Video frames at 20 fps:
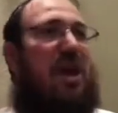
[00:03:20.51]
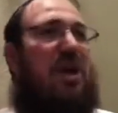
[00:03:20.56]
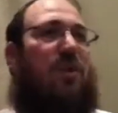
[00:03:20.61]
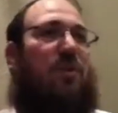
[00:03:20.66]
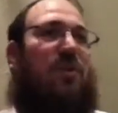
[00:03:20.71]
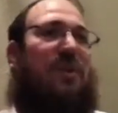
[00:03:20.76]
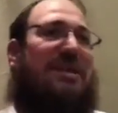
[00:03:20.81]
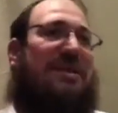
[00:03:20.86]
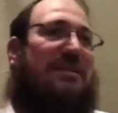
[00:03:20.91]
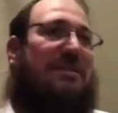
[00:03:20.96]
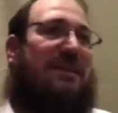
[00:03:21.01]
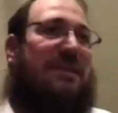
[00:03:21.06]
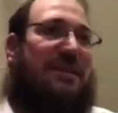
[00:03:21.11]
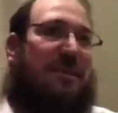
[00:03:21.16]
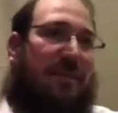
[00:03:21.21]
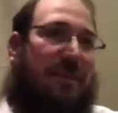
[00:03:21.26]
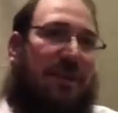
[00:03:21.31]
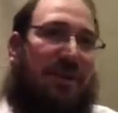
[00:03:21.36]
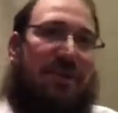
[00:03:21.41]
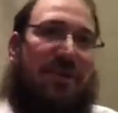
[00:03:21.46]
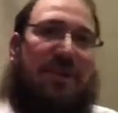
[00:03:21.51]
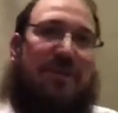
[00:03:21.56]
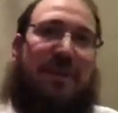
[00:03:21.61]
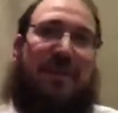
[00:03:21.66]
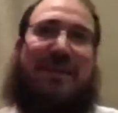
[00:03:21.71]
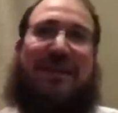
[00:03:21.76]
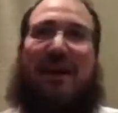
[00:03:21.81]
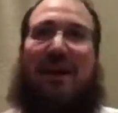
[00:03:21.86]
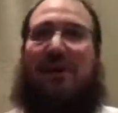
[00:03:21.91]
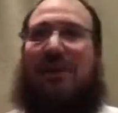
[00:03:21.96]
Wisdom is somebody who
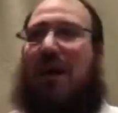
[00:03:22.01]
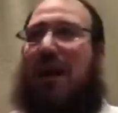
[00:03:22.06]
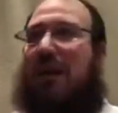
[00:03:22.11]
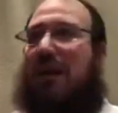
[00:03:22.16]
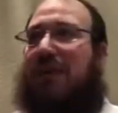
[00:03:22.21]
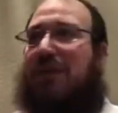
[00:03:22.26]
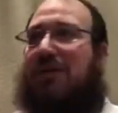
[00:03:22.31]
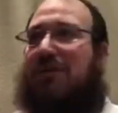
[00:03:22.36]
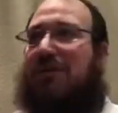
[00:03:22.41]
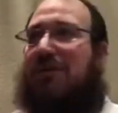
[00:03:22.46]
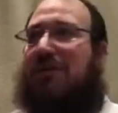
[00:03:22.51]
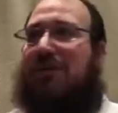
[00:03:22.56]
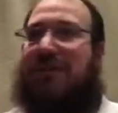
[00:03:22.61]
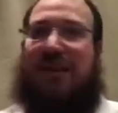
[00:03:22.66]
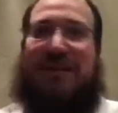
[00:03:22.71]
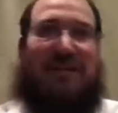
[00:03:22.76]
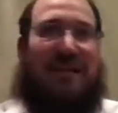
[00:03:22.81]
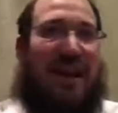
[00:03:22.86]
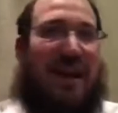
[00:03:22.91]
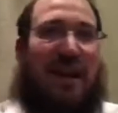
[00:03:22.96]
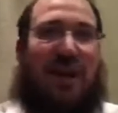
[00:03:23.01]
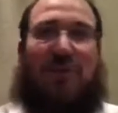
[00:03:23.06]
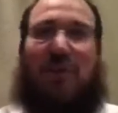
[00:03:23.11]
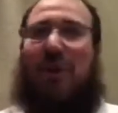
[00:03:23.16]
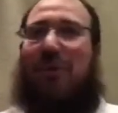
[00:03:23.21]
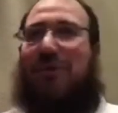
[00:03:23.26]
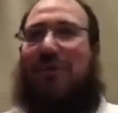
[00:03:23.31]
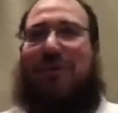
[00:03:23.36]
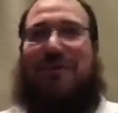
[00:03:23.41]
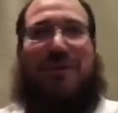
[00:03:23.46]
spits out knowledge. They say a
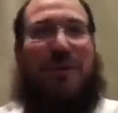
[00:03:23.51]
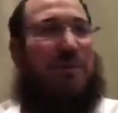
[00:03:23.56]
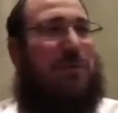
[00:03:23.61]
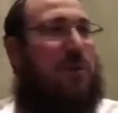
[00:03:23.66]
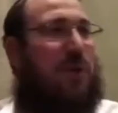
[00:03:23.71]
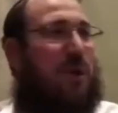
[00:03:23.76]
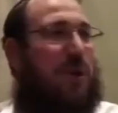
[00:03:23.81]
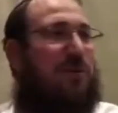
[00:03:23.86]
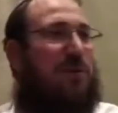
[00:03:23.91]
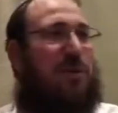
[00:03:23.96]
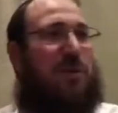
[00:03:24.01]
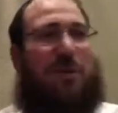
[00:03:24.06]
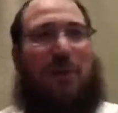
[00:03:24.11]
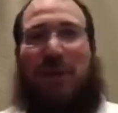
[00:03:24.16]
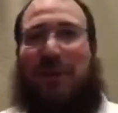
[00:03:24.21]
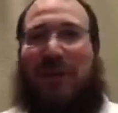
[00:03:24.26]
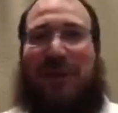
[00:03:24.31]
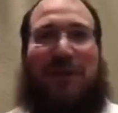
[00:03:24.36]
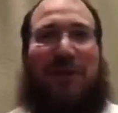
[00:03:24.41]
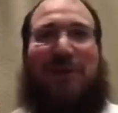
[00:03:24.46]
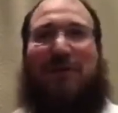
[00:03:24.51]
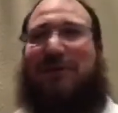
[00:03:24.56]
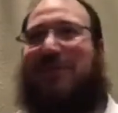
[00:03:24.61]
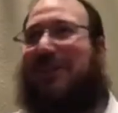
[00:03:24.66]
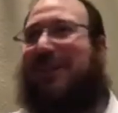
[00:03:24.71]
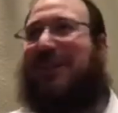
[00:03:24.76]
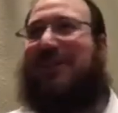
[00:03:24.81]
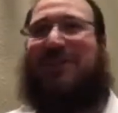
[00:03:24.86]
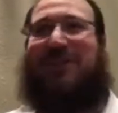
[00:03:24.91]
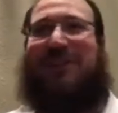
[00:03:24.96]
quote, some quotable quote they heard from the
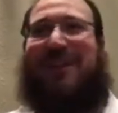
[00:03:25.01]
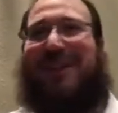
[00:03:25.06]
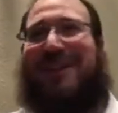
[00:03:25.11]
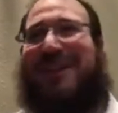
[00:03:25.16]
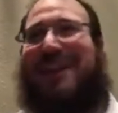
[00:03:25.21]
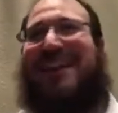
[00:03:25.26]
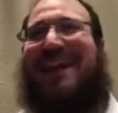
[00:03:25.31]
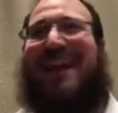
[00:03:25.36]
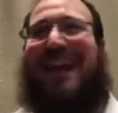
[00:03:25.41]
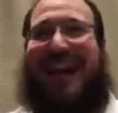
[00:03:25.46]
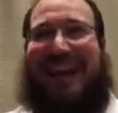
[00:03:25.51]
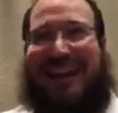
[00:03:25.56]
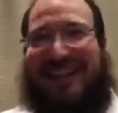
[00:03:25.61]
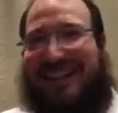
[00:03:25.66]
internet, and